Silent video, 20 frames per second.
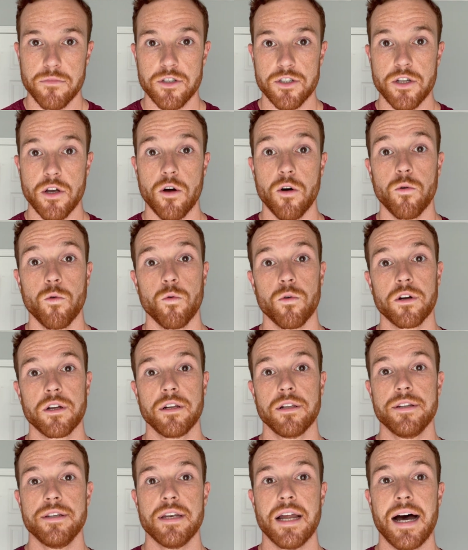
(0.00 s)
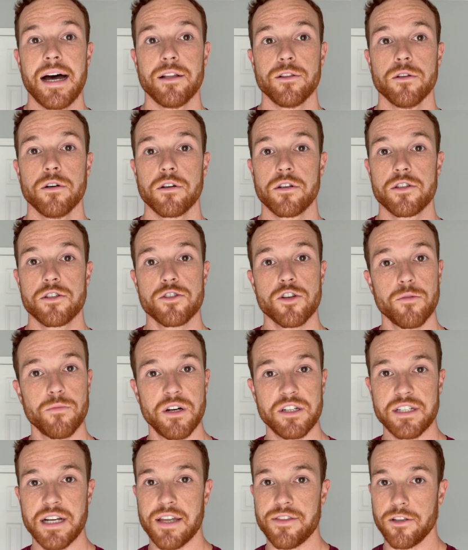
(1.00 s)
So we're going to not look so
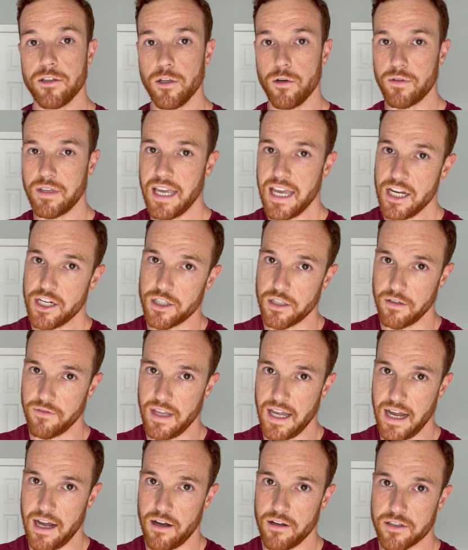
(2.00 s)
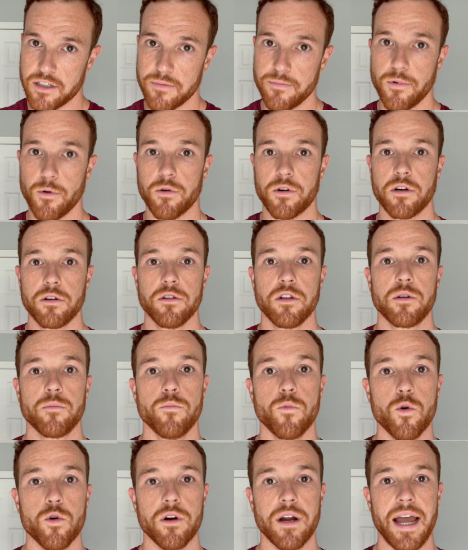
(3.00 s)
much at the location of the house, but we're going to look
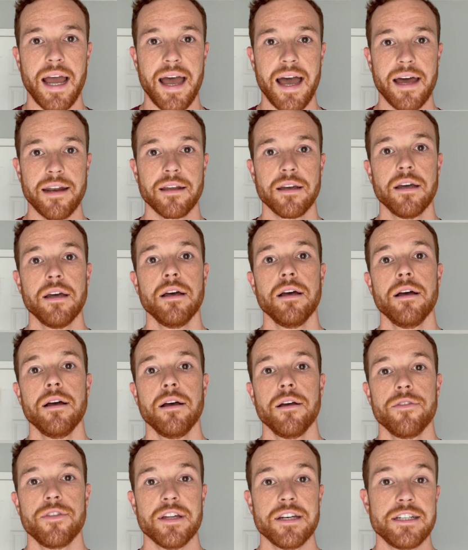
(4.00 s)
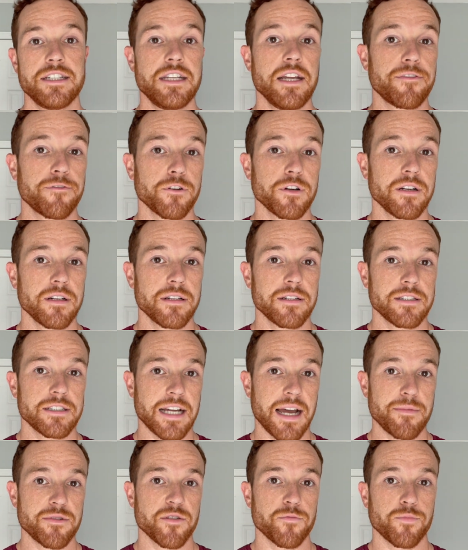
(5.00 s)
more at the different
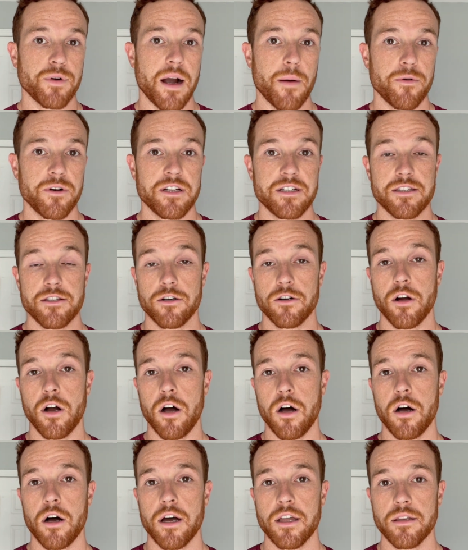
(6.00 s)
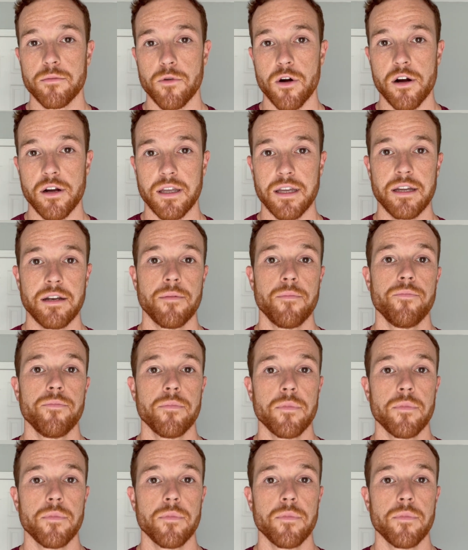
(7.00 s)
types of properties that are on the market,